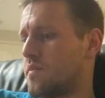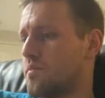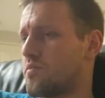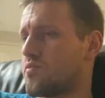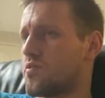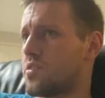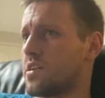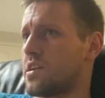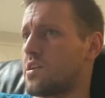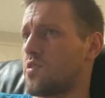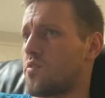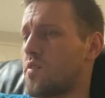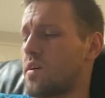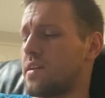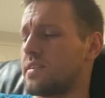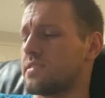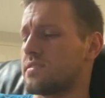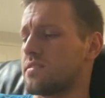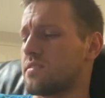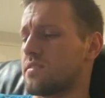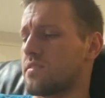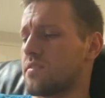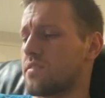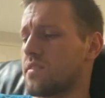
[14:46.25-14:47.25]
pretty
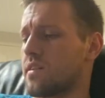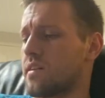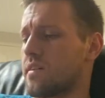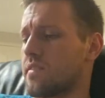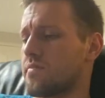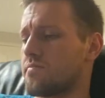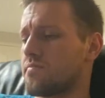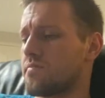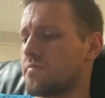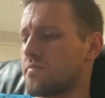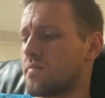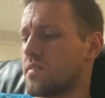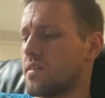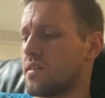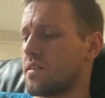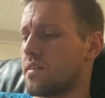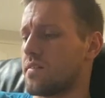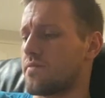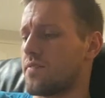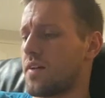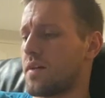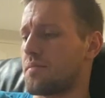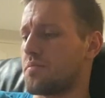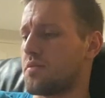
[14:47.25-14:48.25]
crazy that
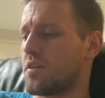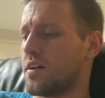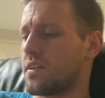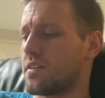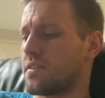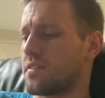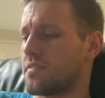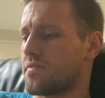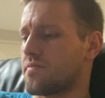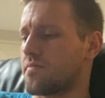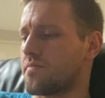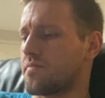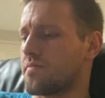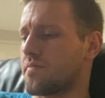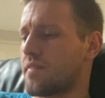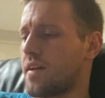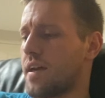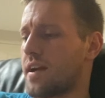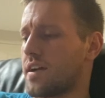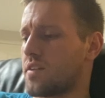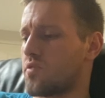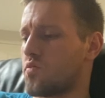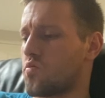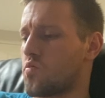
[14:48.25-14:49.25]
Vic Pond and
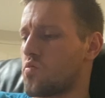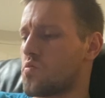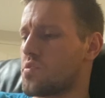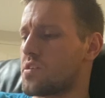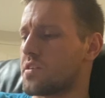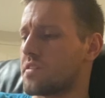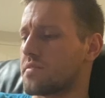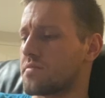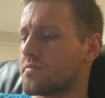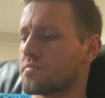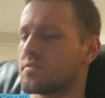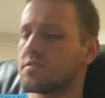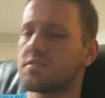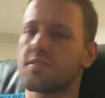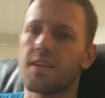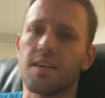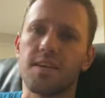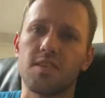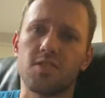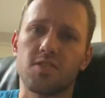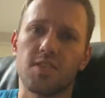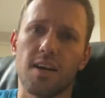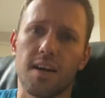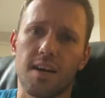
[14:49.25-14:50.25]
Aguirre
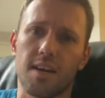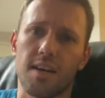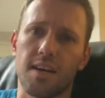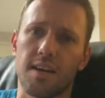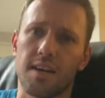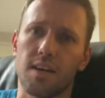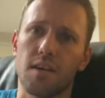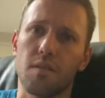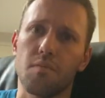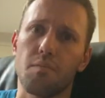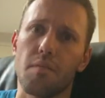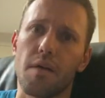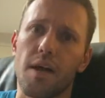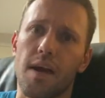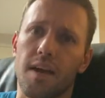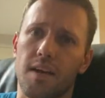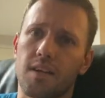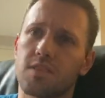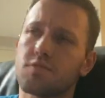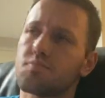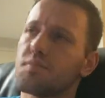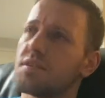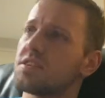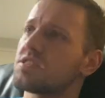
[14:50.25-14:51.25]
staged that kind of comeback,
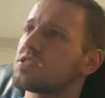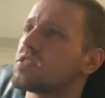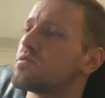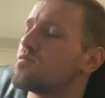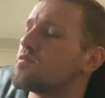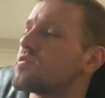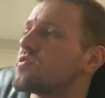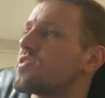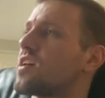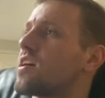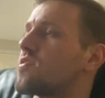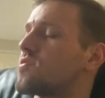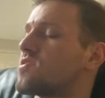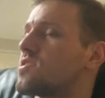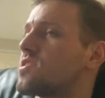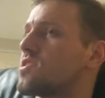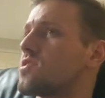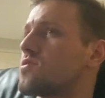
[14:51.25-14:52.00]
especially without,